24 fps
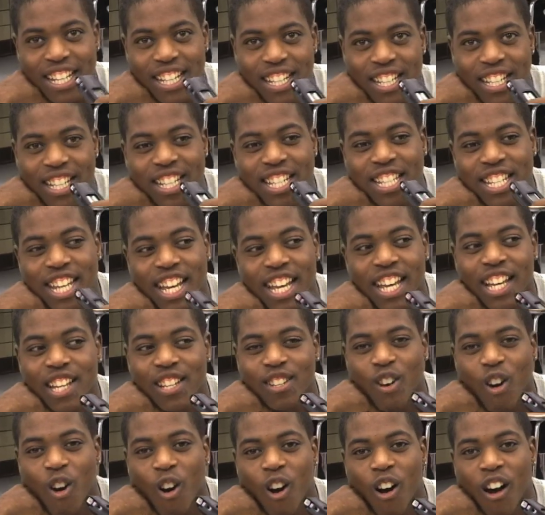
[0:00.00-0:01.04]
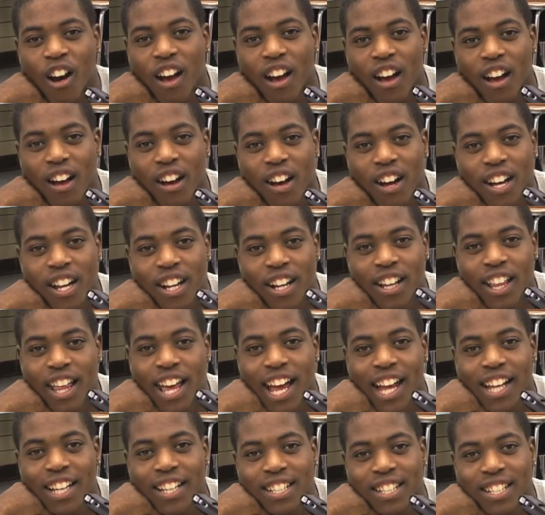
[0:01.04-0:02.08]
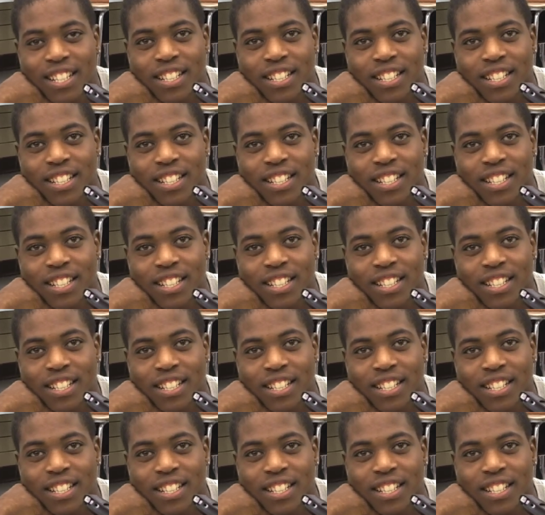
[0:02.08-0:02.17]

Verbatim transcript: This scene is called Cutting Class.